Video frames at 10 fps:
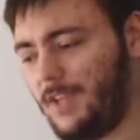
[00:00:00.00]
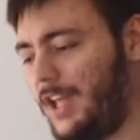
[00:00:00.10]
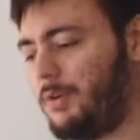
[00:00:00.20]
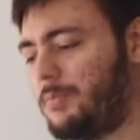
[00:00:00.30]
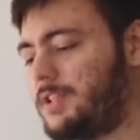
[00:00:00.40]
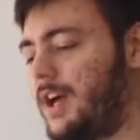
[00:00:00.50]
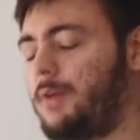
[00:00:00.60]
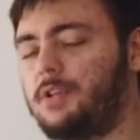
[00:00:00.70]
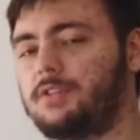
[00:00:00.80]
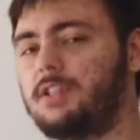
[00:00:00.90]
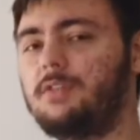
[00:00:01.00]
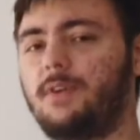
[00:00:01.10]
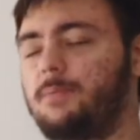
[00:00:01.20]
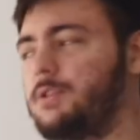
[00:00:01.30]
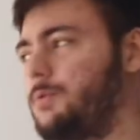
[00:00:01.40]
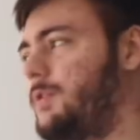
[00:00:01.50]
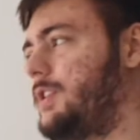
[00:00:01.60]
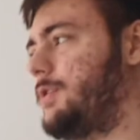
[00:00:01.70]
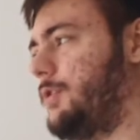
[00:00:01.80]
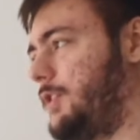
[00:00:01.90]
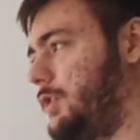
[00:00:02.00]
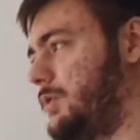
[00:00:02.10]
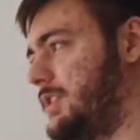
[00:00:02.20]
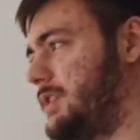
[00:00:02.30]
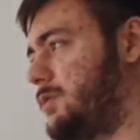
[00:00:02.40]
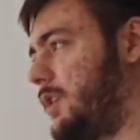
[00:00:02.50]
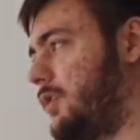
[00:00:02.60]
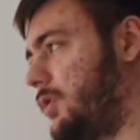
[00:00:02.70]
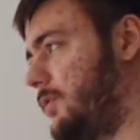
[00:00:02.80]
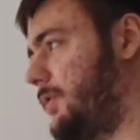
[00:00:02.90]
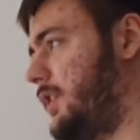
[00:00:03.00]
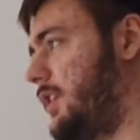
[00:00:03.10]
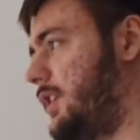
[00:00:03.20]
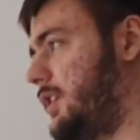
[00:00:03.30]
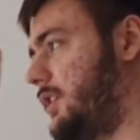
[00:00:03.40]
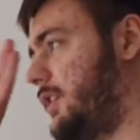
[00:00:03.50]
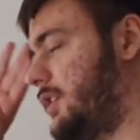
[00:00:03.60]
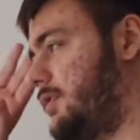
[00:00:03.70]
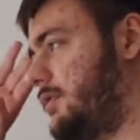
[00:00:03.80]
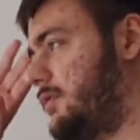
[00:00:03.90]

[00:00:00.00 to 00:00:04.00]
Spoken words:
Anyway, but yeah, I want to see if episode 3 continues this trend of like